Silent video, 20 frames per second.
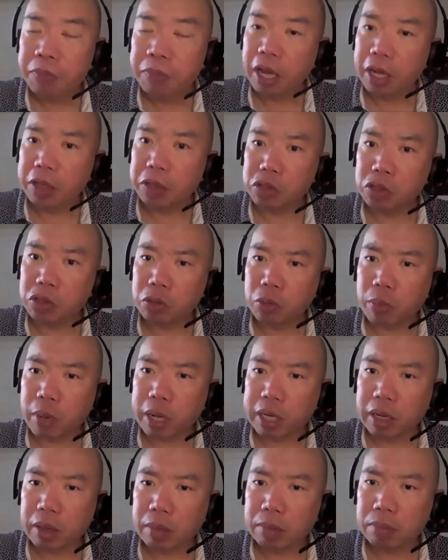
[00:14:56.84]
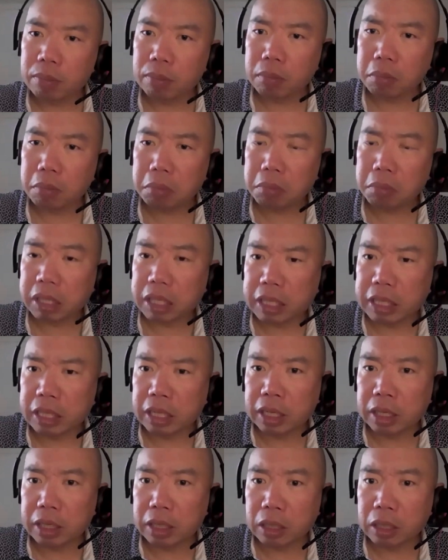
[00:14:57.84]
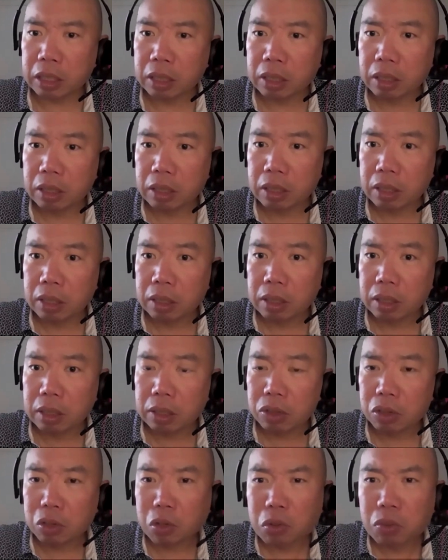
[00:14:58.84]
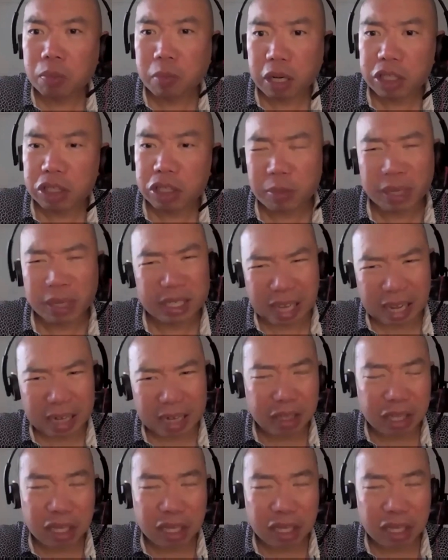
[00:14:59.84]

And so you end up eating too much meat, and